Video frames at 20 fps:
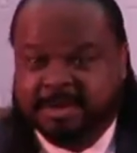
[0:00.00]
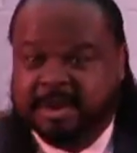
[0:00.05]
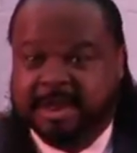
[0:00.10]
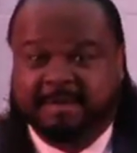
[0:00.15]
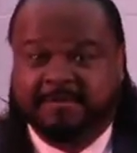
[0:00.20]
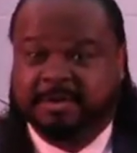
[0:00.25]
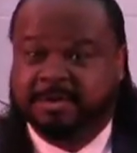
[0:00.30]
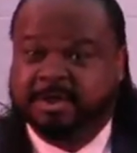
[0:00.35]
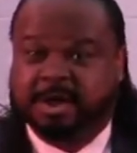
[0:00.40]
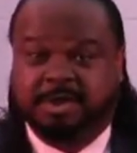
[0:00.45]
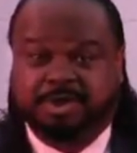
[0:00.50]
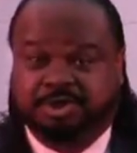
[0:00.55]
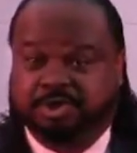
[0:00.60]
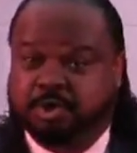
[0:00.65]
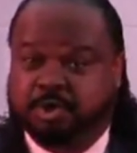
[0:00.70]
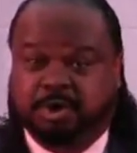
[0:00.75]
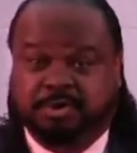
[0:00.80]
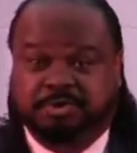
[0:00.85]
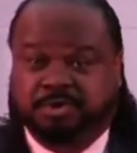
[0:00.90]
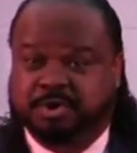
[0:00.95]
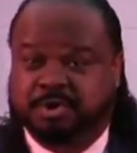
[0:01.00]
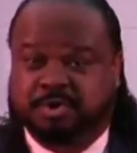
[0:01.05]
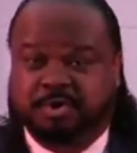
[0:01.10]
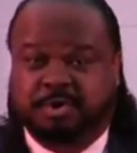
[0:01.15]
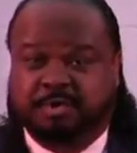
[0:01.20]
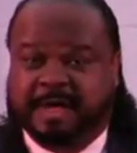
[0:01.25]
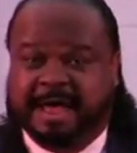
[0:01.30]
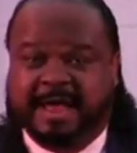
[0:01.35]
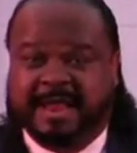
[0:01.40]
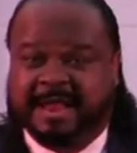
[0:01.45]
You never thought yours was going
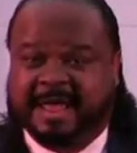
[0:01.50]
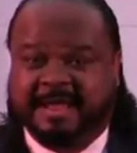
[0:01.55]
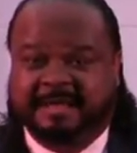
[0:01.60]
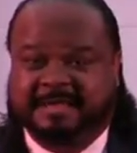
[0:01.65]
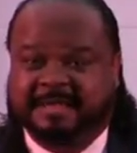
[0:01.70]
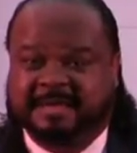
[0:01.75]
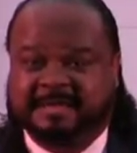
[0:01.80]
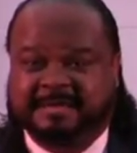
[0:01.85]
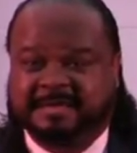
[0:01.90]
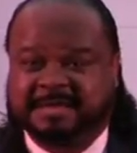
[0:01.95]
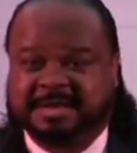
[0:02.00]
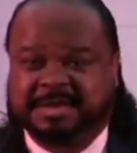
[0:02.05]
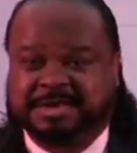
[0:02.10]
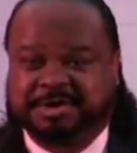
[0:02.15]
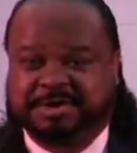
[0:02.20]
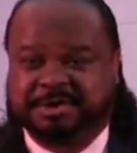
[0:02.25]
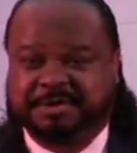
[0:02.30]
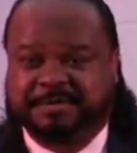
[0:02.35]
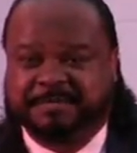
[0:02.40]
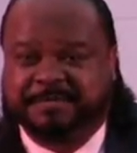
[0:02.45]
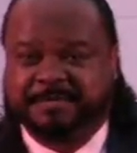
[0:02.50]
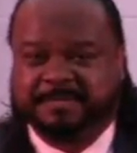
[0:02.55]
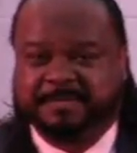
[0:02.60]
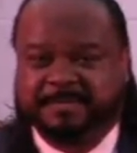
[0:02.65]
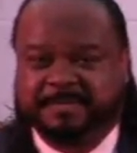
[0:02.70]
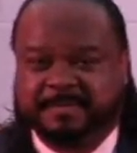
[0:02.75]
to go out like this, did you?